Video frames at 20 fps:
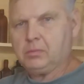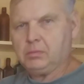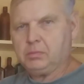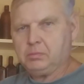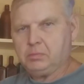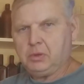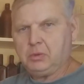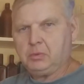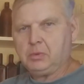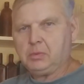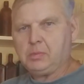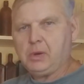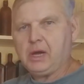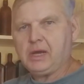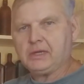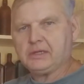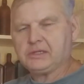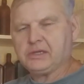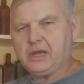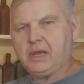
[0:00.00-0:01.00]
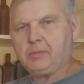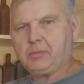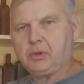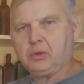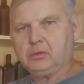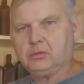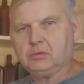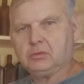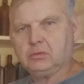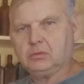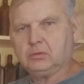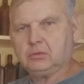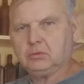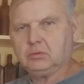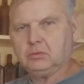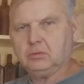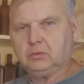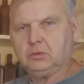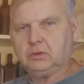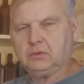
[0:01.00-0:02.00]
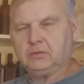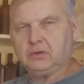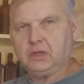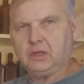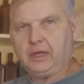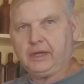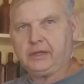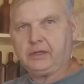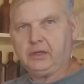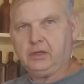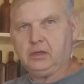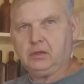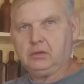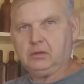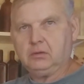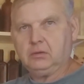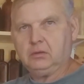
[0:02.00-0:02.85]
People buy a sample, they liked it,